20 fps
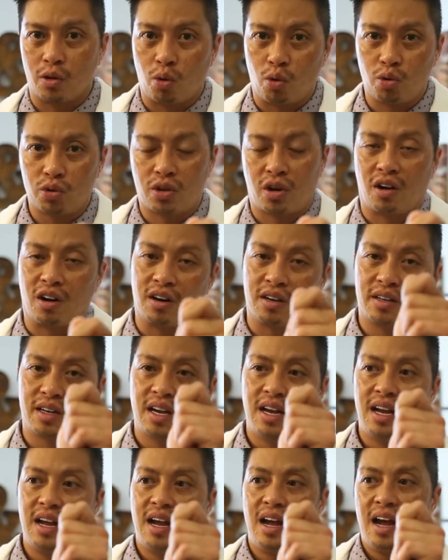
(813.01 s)
old cart
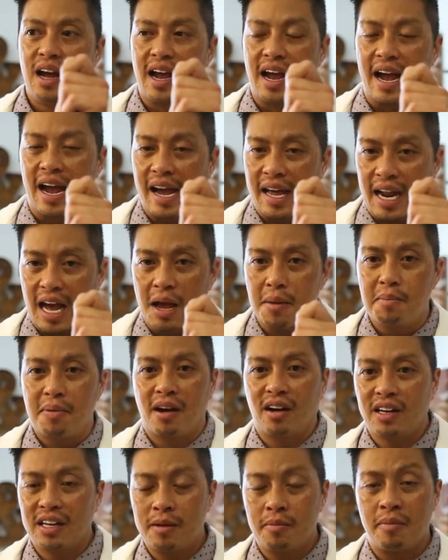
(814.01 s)
and I
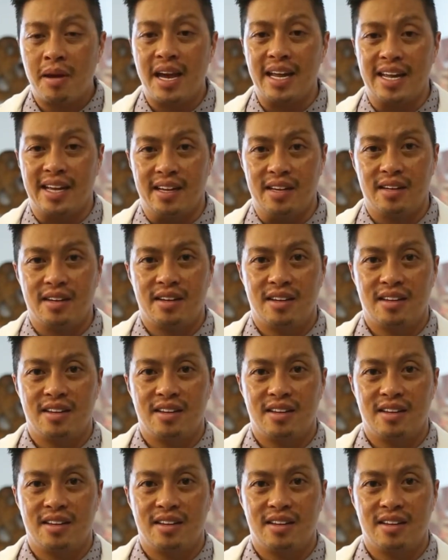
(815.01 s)
barely made it.